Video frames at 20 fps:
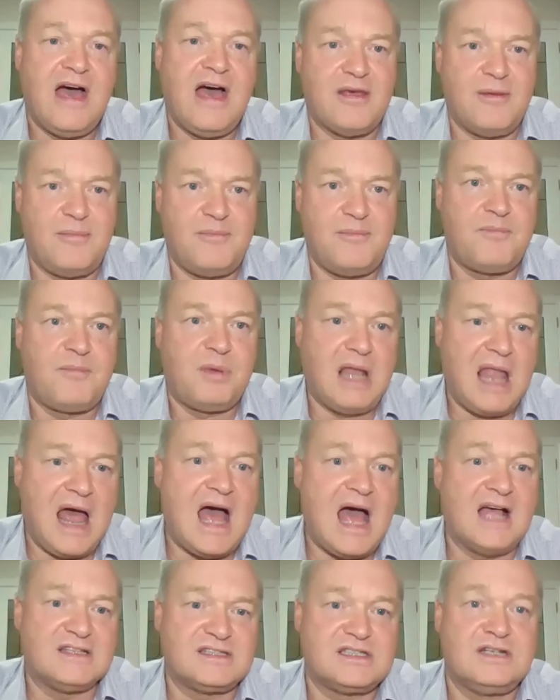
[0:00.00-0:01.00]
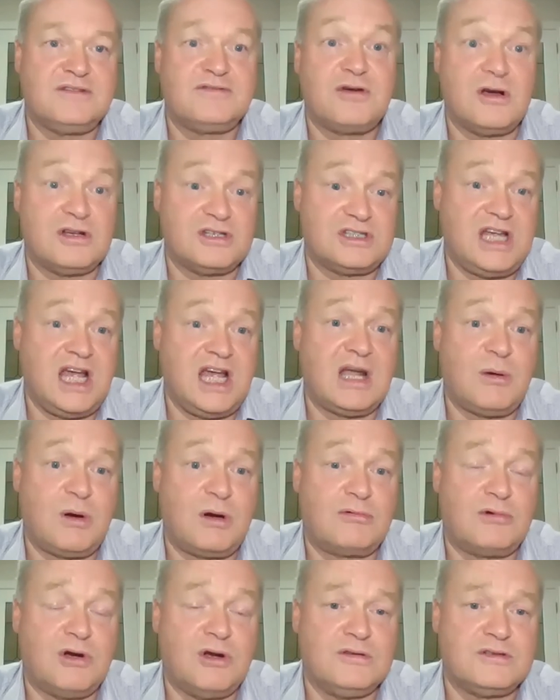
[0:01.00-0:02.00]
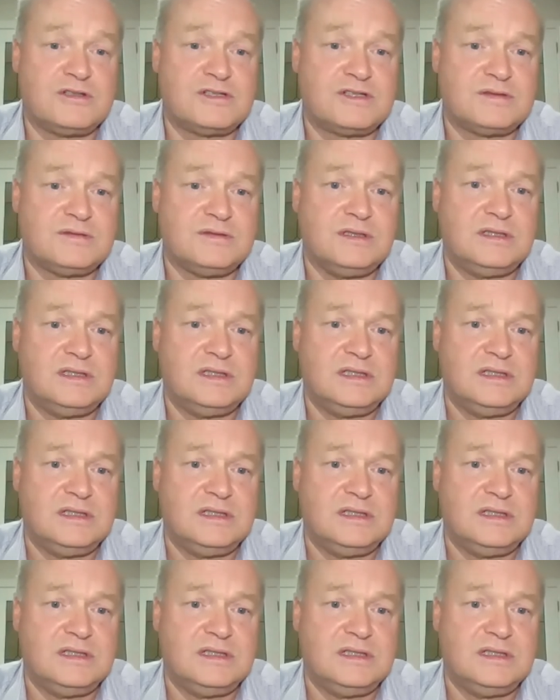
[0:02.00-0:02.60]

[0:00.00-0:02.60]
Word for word: the other plants that have got shallower roots.